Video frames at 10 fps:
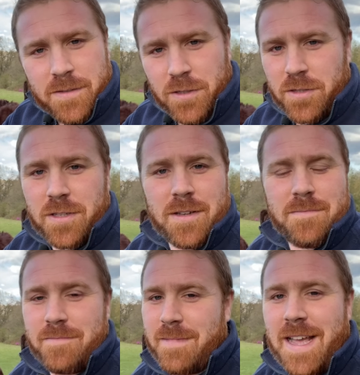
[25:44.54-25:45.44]
just
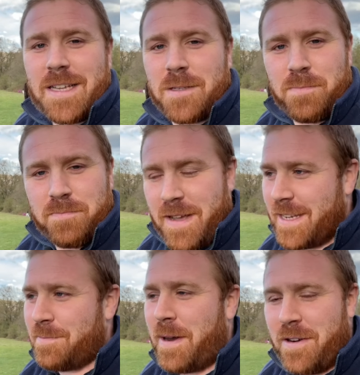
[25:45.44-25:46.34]

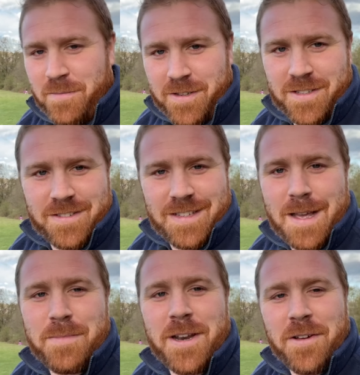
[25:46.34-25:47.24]
experiment.
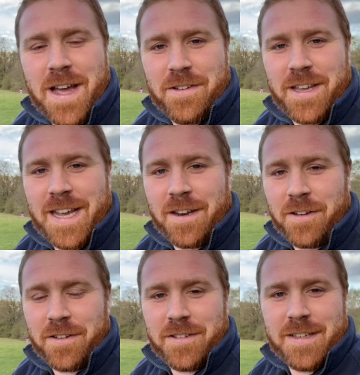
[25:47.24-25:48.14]
Let me know how you get on.